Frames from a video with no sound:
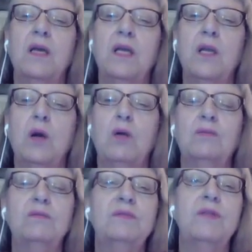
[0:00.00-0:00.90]

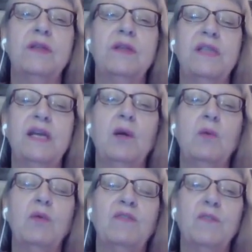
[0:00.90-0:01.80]
Do they take it
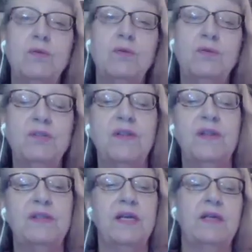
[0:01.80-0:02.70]
with food? Do they
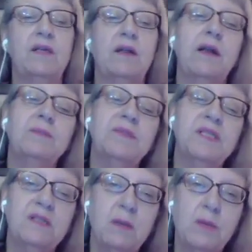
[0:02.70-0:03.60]
take it on an empty
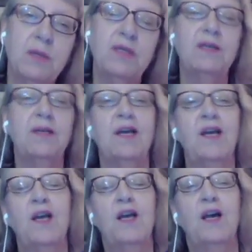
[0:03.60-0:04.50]
stomach?
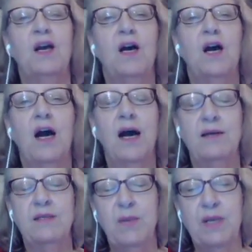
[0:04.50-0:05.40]

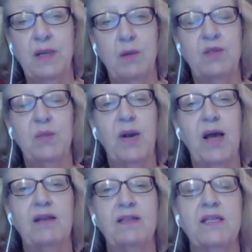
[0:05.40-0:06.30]
Depending on what the
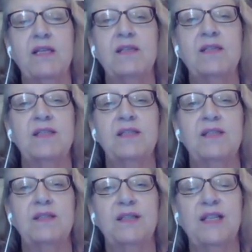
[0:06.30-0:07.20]
product is,
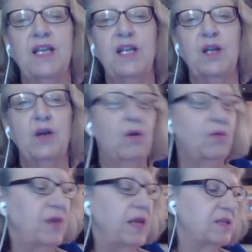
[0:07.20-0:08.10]

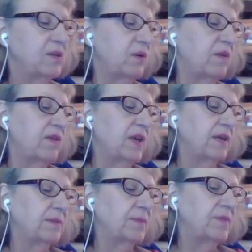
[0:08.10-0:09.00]
that sort of
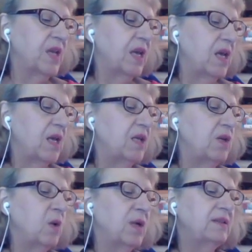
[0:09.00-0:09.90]
thing.
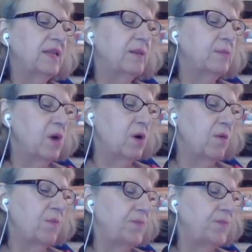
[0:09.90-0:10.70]
You want to let them know.